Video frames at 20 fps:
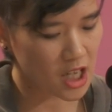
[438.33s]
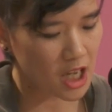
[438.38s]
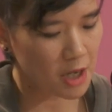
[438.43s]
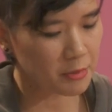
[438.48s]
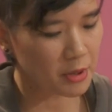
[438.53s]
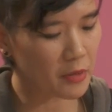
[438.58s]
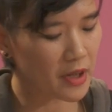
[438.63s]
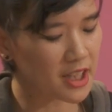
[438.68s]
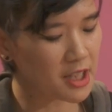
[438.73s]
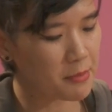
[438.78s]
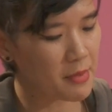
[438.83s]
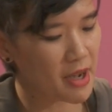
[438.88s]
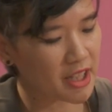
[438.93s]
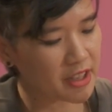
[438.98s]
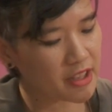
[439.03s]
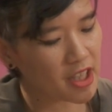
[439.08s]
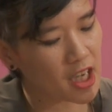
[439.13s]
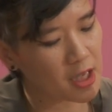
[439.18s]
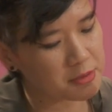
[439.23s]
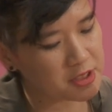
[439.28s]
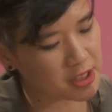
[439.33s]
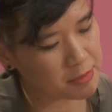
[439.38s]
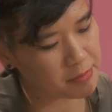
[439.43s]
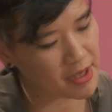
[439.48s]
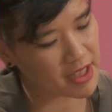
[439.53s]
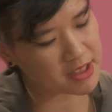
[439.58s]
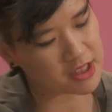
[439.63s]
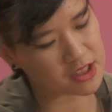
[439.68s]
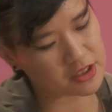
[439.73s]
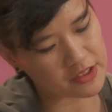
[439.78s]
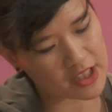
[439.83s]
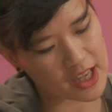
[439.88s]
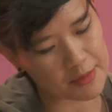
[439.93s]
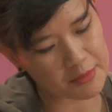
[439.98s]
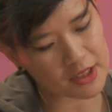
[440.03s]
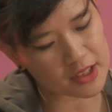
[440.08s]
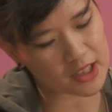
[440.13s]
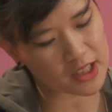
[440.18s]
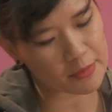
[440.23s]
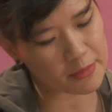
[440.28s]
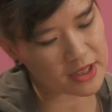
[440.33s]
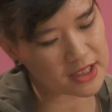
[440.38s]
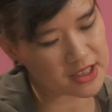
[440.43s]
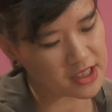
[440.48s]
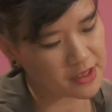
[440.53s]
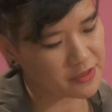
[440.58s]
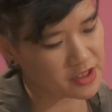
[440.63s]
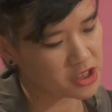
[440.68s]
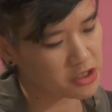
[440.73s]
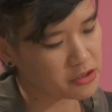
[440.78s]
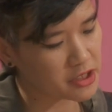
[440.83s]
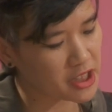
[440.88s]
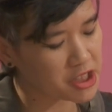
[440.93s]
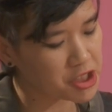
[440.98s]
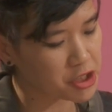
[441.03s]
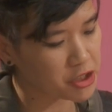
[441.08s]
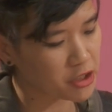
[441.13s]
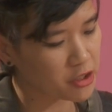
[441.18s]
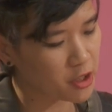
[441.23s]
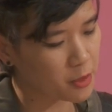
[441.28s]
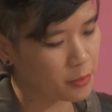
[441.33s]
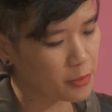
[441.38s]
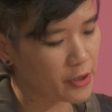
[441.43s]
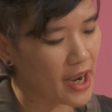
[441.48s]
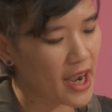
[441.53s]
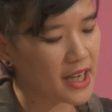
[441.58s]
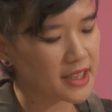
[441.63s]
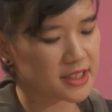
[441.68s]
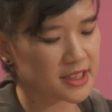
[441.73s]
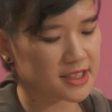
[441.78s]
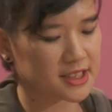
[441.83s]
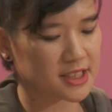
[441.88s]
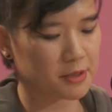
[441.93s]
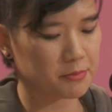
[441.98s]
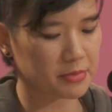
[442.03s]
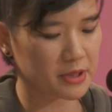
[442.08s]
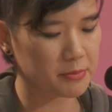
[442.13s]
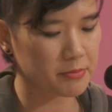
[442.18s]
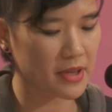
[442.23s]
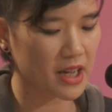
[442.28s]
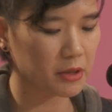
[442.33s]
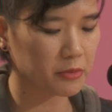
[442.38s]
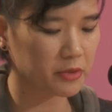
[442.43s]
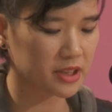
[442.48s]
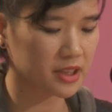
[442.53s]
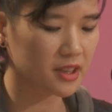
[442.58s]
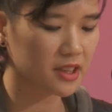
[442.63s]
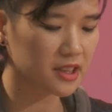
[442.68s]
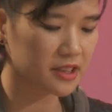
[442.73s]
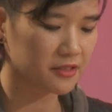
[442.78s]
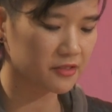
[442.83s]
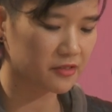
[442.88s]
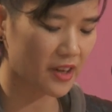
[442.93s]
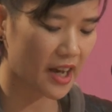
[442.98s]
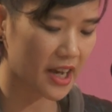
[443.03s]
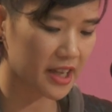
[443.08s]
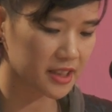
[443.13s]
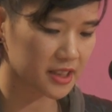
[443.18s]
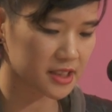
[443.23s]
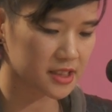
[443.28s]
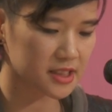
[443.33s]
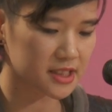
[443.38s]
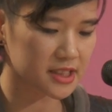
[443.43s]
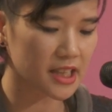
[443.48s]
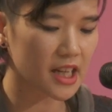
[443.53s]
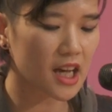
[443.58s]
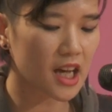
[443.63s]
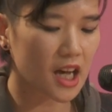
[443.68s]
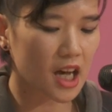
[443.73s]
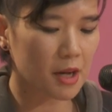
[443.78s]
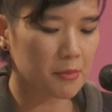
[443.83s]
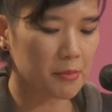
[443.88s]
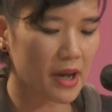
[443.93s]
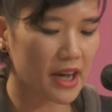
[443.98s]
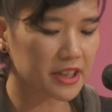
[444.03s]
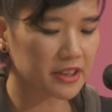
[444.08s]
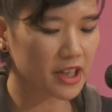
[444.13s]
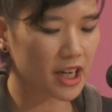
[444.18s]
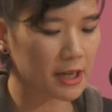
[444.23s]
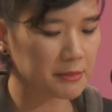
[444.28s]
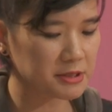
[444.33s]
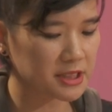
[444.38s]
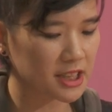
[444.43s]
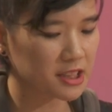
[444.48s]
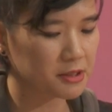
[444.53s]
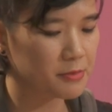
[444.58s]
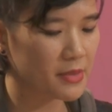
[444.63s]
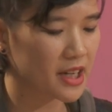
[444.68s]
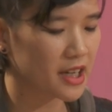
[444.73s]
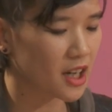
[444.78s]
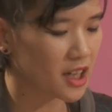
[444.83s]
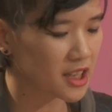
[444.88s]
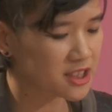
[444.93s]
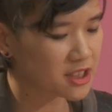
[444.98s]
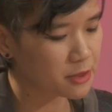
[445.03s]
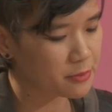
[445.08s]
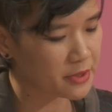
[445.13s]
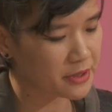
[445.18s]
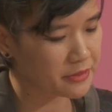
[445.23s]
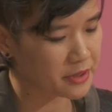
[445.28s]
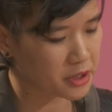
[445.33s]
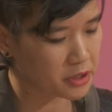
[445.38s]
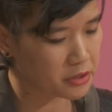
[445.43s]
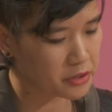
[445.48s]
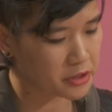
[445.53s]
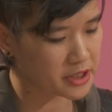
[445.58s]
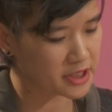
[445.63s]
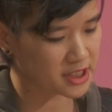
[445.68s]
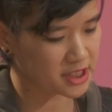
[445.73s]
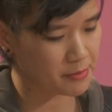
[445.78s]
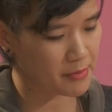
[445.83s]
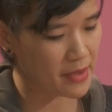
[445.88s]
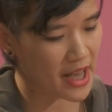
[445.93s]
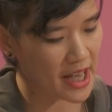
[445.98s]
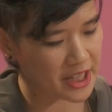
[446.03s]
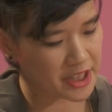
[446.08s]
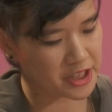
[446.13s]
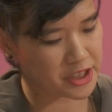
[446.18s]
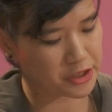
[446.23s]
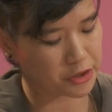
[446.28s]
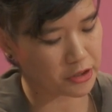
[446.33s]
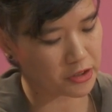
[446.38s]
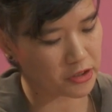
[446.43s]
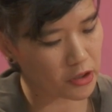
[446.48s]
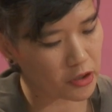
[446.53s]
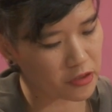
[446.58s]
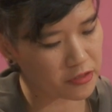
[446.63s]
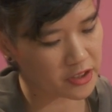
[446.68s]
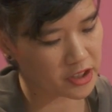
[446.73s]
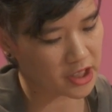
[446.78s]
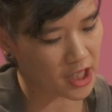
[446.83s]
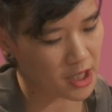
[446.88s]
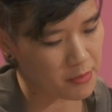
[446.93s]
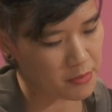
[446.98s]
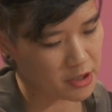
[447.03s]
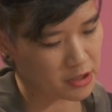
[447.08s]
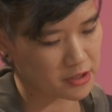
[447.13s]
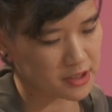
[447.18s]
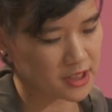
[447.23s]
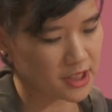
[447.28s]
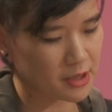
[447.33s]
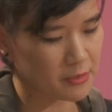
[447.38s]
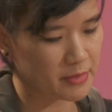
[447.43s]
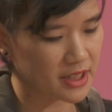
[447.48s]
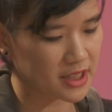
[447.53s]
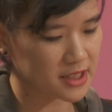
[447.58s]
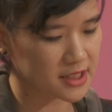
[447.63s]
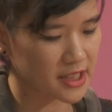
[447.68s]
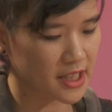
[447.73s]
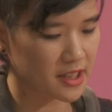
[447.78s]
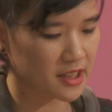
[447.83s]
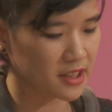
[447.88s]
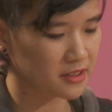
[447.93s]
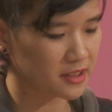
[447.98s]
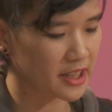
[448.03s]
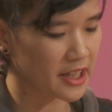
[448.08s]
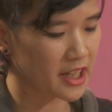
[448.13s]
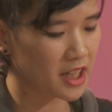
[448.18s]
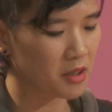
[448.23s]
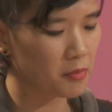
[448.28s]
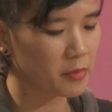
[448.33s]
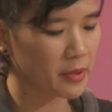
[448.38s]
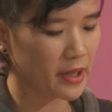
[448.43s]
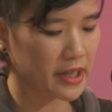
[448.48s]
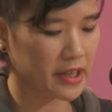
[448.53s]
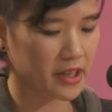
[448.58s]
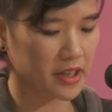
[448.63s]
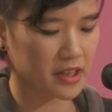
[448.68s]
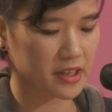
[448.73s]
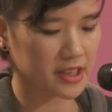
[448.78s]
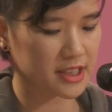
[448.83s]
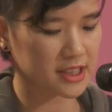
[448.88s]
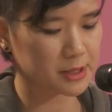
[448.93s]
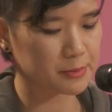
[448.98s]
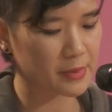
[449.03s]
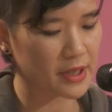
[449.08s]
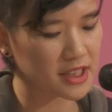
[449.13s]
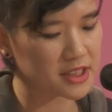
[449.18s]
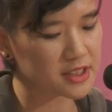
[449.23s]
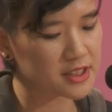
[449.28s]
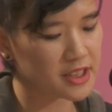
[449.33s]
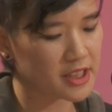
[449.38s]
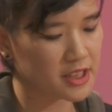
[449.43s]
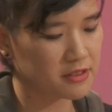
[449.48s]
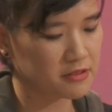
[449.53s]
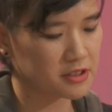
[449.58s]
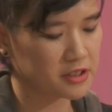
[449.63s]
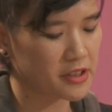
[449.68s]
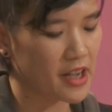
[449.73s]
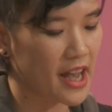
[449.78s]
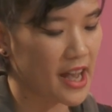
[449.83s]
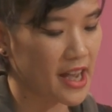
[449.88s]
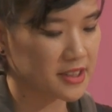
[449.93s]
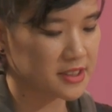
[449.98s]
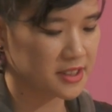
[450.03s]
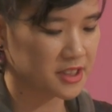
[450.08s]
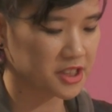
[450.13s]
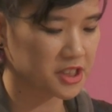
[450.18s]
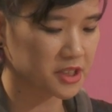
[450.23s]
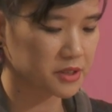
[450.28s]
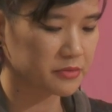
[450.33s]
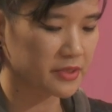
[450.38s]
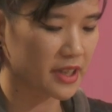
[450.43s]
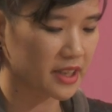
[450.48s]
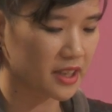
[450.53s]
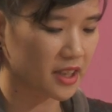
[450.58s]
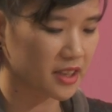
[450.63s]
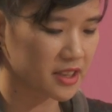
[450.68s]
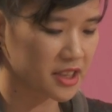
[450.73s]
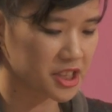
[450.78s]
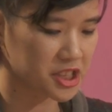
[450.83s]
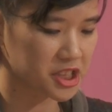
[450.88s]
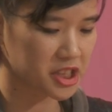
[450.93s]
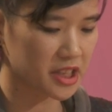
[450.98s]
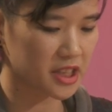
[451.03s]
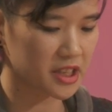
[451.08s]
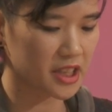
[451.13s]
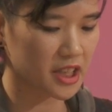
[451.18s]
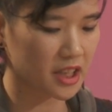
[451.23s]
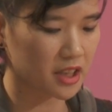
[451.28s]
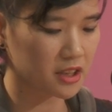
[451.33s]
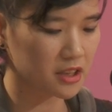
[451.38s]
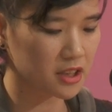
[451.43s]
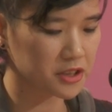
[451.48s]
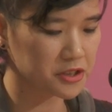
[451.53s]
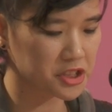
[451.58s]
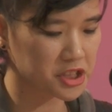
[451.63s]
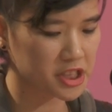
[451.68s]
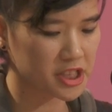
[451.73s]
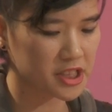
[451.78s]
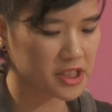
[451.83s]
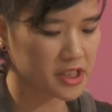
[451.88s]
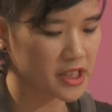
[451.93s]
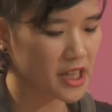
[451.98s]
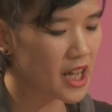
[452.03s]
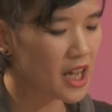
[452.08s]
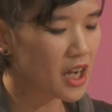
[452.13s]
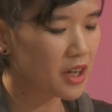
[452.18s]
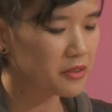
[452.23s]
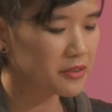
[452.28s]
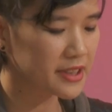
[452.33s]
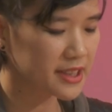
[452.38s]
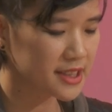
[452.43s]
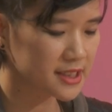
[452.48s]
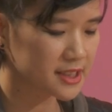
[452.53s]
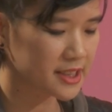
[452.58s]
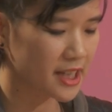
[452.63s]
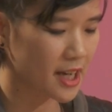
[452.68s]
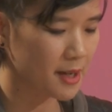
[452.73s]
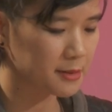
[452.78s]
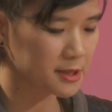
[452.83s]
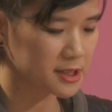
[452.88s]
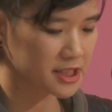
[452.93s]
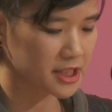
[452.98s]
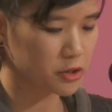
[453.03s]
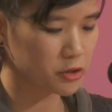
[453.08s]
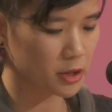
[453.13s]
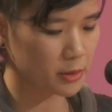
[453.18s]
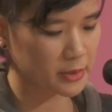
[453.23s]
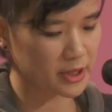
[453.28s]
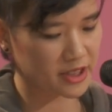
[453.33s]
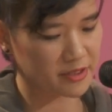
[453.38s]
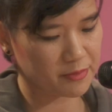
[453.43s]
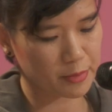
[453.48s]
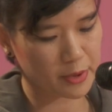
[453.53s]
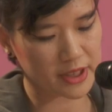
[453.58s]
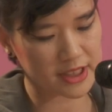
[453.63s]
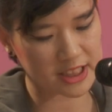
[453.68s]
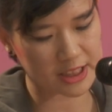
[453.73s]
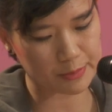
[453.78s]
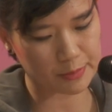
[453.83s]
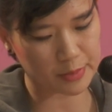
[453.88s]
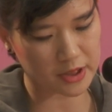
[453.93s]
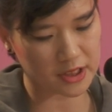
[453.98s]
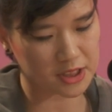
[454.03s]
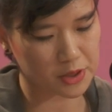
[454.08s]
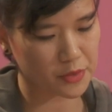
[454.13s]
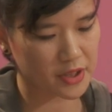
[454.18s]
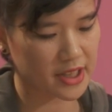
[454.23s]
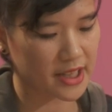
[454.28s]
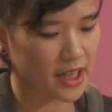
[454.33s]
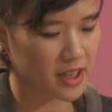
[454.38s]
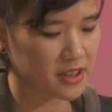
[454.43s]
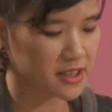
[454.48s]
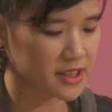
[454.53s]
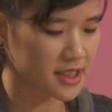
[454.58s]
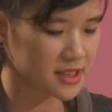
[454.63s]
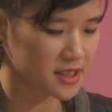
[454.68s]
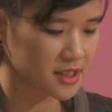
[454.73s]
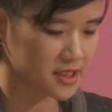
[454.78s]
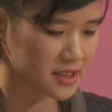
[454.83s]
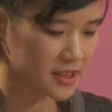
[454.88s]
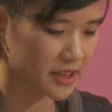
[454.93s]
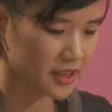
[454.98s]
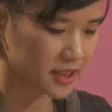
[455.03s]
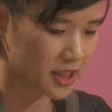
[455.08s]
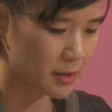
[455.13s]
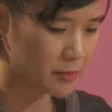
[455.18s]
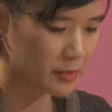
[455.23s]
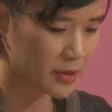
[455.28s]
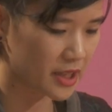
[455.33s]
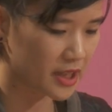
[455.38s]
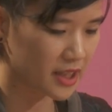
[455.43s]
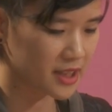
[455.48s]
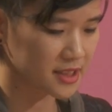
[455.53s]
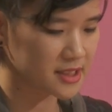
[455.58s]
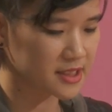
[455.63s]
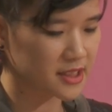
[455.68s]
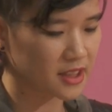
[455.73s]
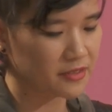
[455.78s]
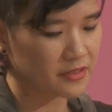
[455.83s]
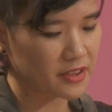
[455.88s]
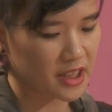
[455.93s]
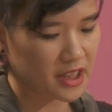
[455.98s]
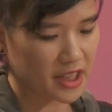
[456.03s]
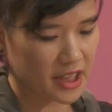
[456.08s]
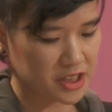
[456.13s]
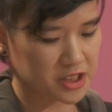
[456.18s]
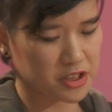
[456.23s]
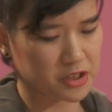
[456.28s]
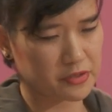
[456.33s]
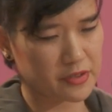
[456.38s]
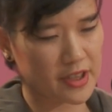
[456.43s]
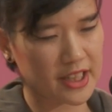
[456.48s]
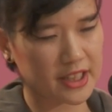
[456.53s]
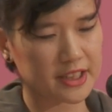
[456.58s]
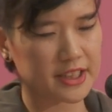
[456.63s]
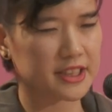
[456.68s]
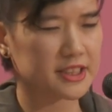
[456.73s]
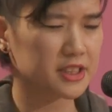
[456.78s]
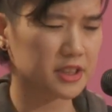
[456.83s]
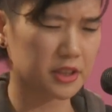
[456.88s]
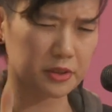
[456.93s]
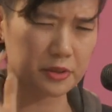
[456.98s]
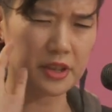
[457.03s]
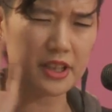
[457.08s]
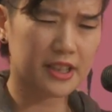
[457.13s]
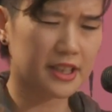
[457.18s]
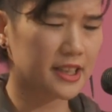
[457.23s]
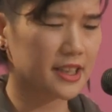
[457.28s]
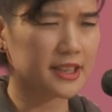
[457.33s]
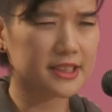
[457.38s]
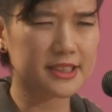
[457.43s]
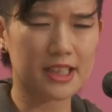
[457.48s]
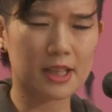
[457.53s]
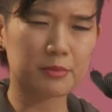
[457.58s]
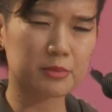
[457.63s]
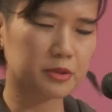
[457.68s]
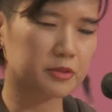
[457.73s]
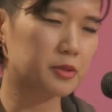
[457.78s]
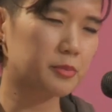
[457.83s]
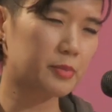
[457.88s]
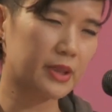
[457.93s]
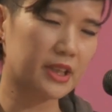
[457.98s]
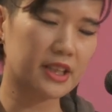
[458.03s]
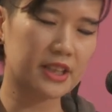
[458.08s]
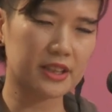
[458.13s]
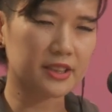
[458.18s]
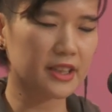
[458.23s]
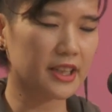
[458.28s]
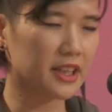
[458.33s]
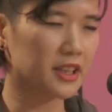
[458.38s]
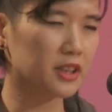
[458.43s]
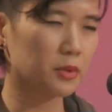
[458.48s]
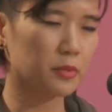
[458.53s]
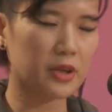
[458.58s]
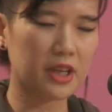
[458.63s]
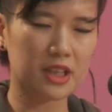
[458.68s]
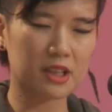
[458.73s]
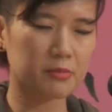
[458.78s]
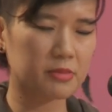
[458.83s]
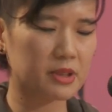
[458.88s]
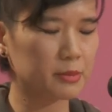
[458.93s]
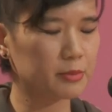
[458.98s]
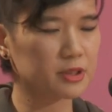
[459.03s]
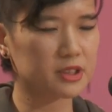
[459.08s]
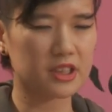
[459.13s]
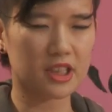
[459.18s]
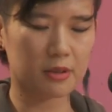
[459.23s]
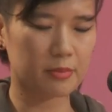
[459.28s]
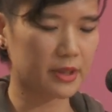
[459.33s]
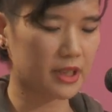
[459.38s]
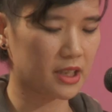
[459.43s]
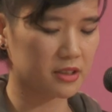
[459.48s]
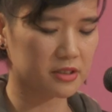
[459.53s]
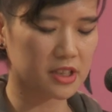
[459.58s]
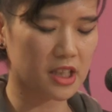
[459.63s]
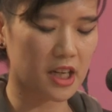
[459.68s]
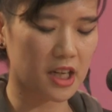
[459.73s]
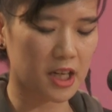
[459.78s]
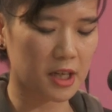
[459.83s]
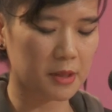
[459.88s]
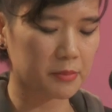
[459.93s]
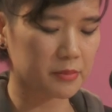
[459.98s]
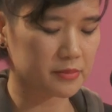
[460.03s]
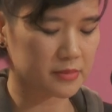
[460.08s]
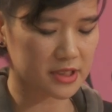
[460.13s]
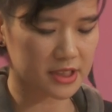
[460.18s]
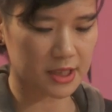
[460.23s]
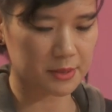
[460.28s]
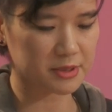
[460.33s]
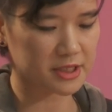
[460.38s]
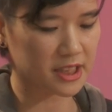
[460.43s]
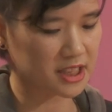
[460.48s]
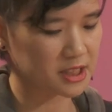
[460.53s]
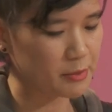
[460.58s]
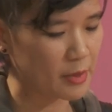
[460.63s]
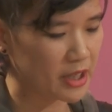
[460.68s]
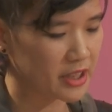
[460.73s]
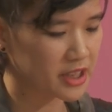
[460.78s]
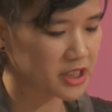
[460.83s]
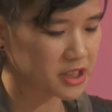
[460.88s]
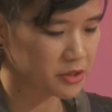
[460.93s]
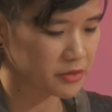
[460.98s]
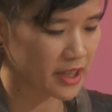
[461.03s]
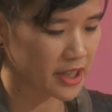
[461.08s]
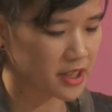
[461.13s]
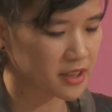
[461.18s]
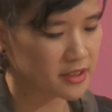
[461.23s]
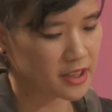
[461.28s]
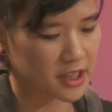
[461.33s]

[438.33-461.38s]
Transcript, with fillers: But while a minor object might describe the limits of a structure or practice and be met with clear violence, a minor object might also be recruited to manage or overcome those limits and their laying bare, especially through acts such as recognition, inclusion, reestablishing normative principles without necessarily being itself engaged directly. So an example would be like the way that people talk about um, same-sex marriage, right?